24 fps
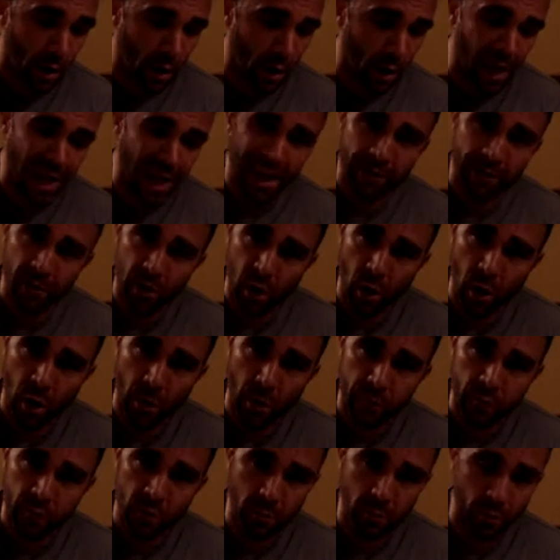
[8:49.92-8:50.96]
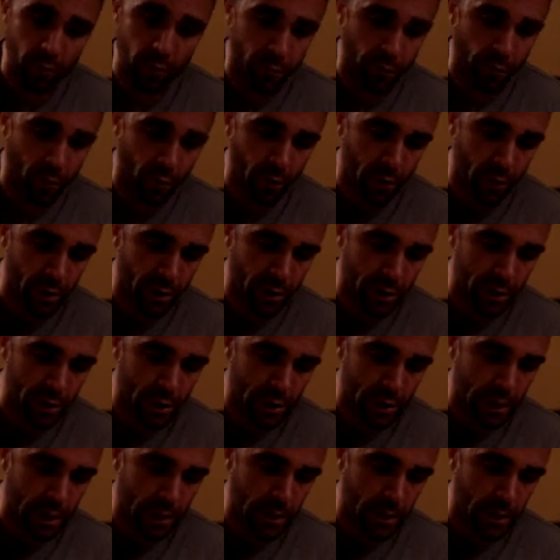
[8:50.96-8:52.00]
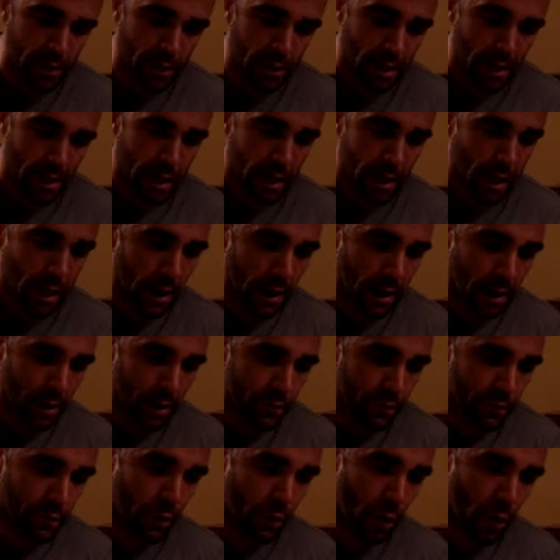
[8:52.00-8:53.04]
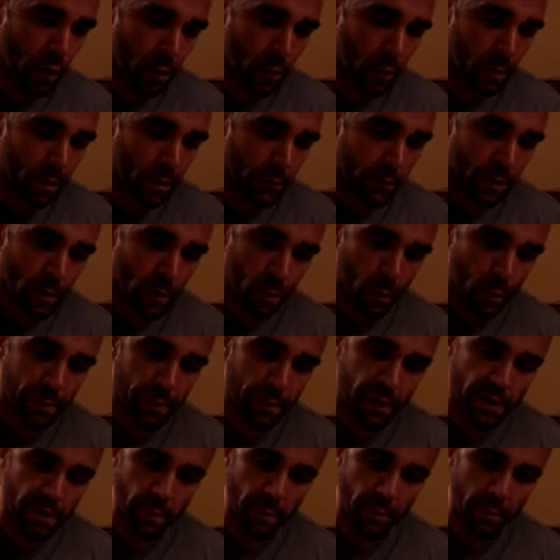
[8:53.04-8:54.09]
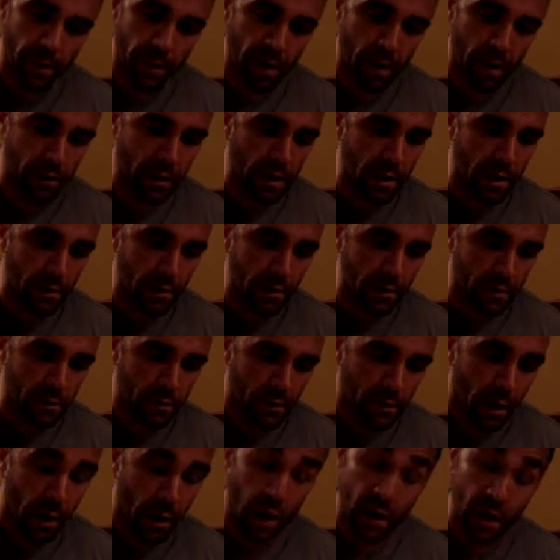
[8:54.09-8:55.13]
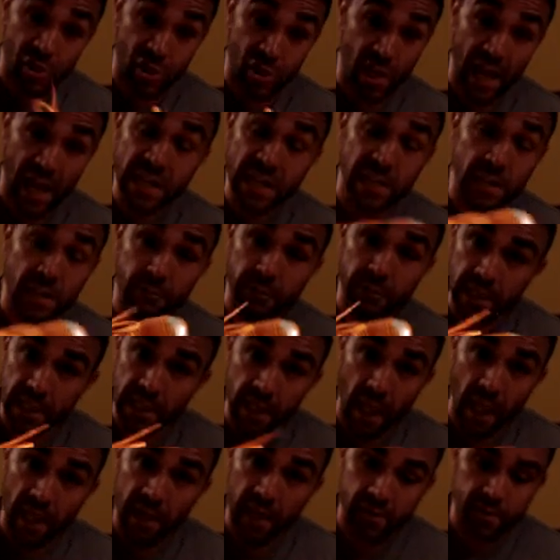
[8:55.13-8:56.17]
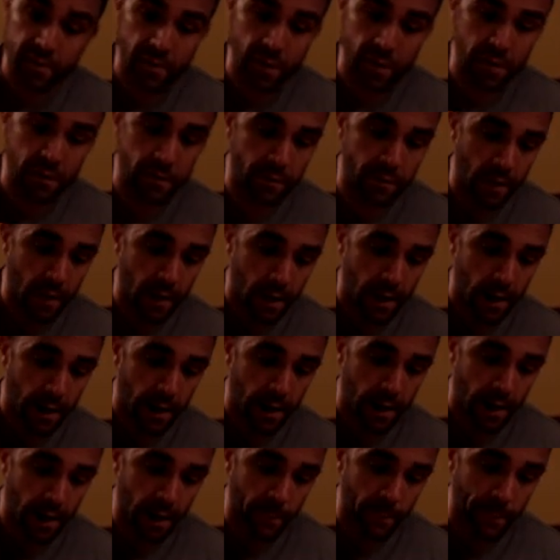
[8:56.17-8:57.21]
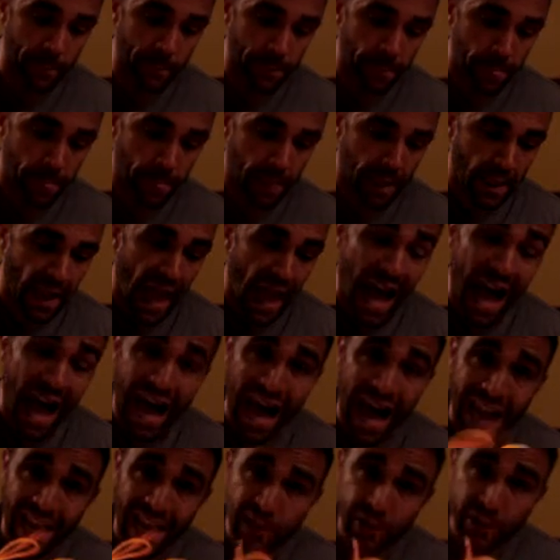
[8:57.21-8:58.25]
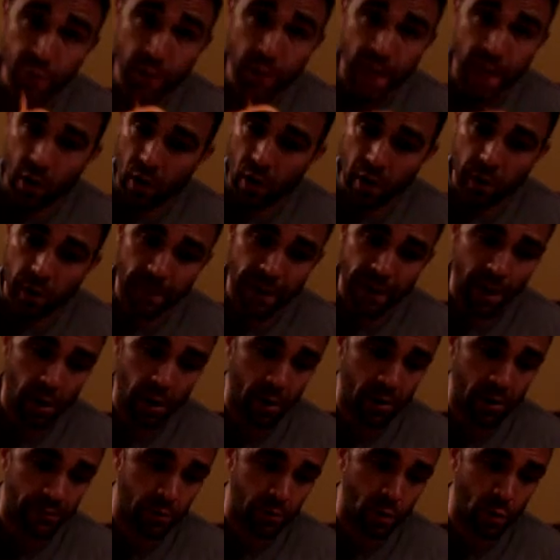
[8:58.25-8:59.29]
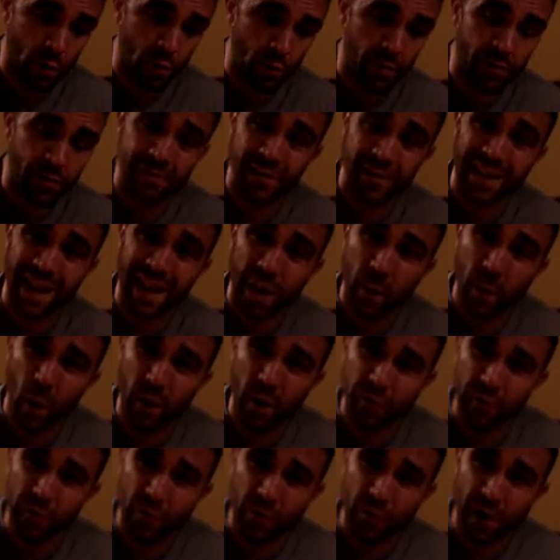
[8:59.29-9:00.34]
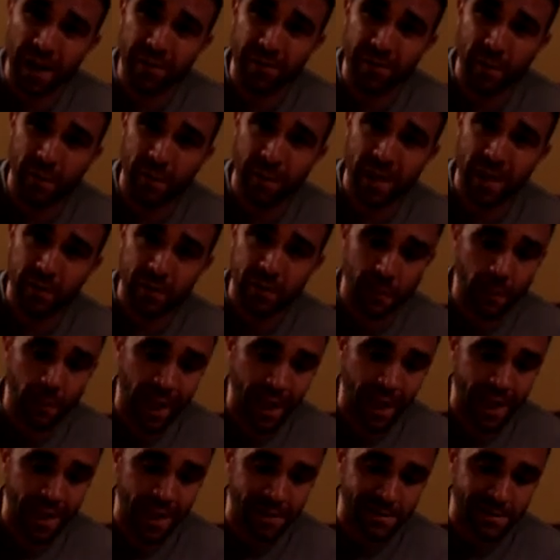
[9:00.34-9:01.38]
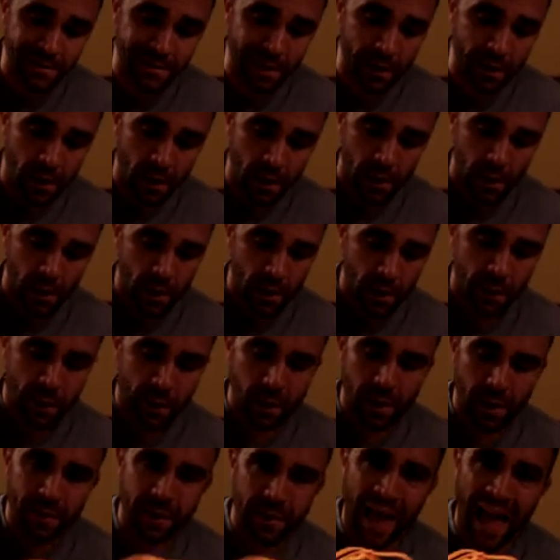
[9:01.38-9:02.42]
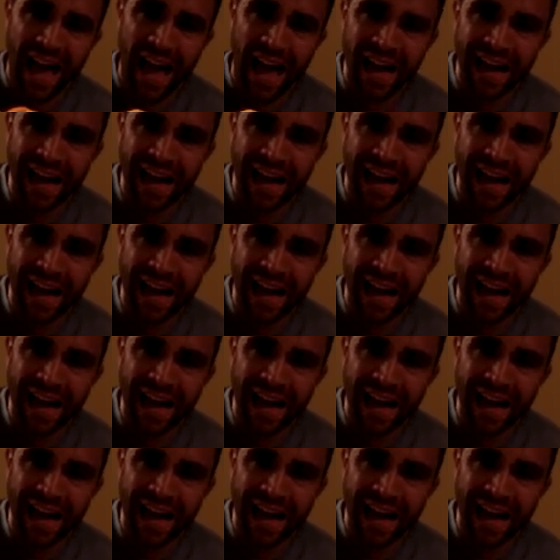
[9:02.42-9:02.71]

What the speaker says: kind of uncomfortable for her initially. So we picked up a pair of these. She actually really likes these. I tried on a pair of Newtons and I wasn't crazy about them. I actually, the